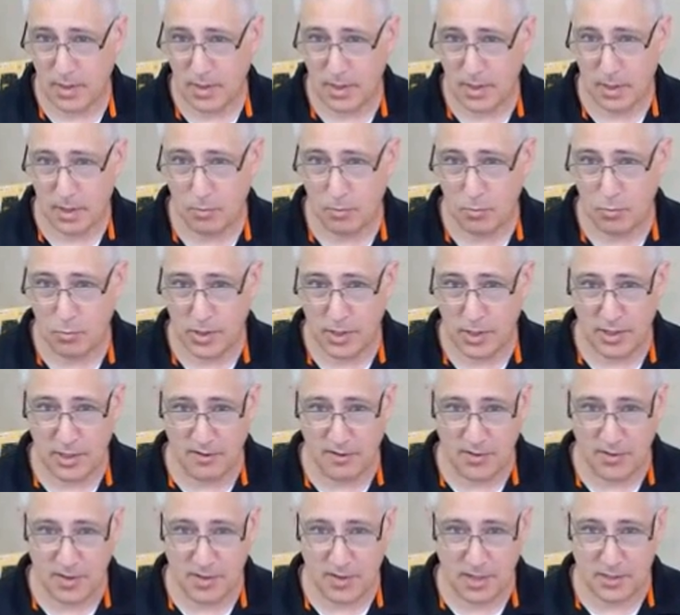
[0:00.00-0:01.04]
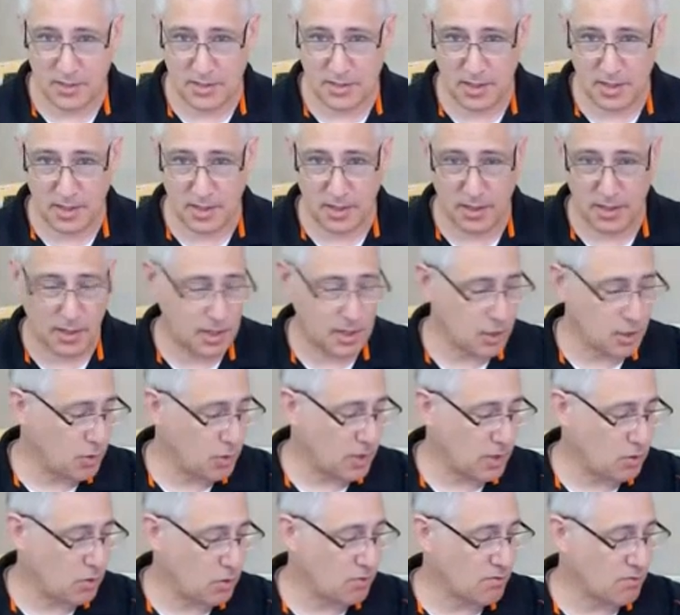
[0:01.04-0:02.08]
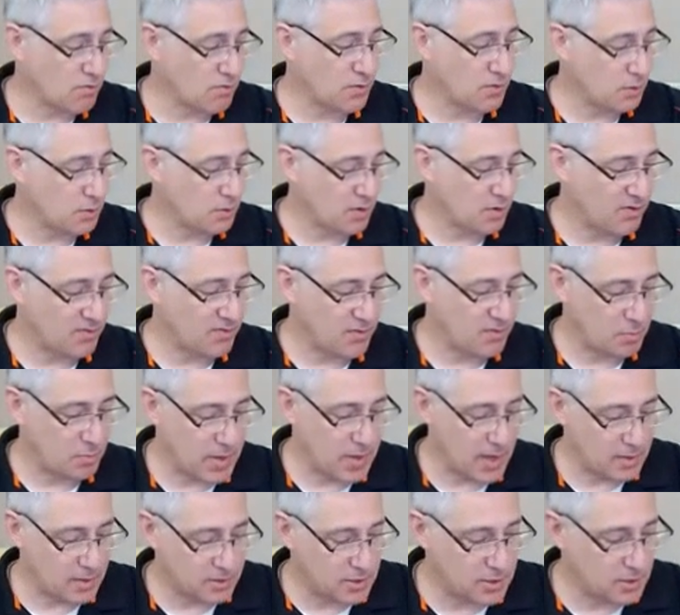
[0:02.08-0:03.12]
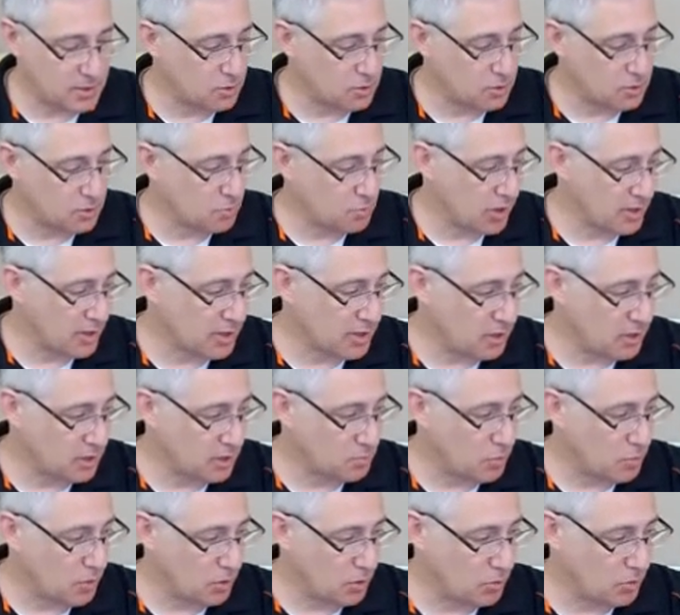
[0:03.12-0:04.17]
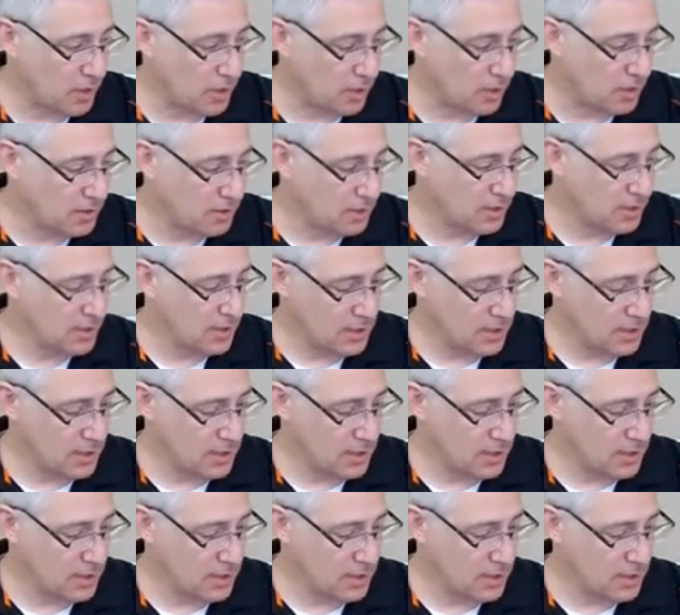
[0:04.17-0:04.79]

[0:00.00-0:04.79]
We're going to give you guys a quick overview of a patented new product called BoltRail.